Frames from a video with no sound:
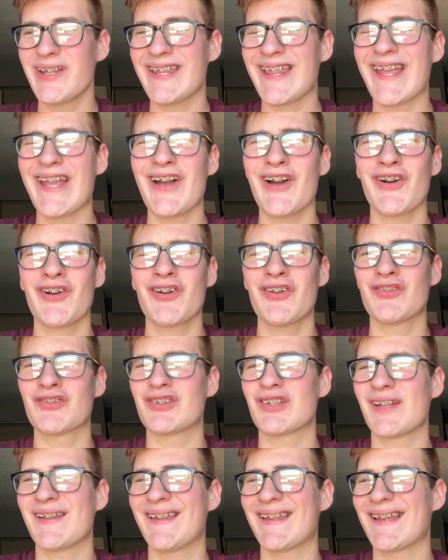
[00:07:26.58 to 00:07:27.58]
they
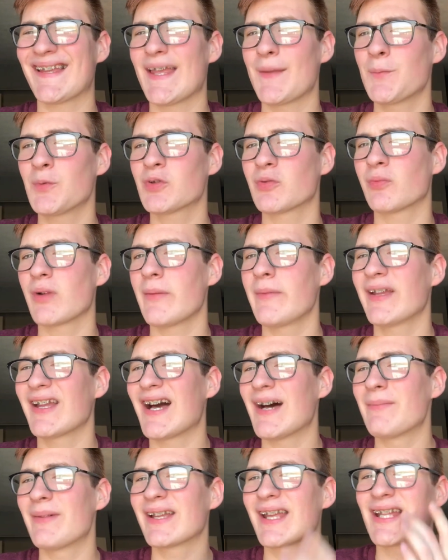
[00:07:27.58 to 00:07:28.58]
hurt. Like, it keeps rubbing
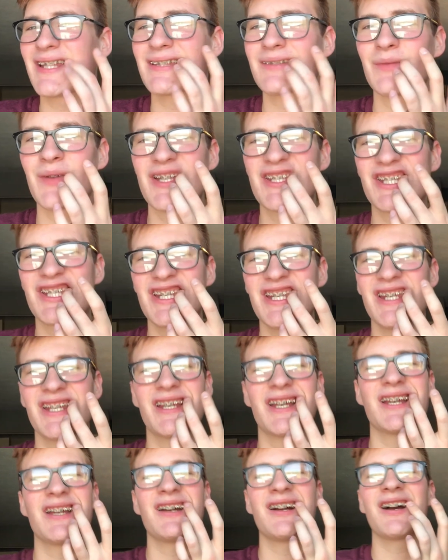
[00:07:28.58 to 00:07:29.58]
up against my
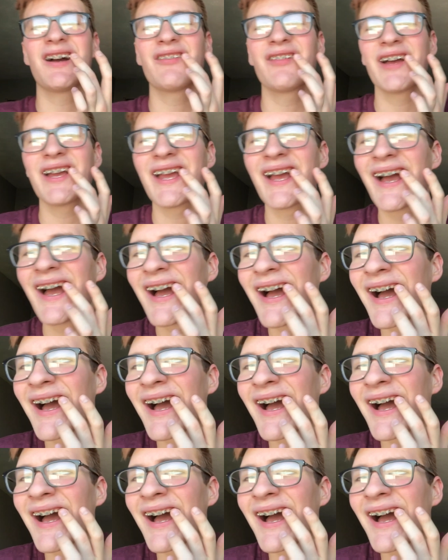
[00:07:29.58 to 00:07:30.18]
cheek, all right?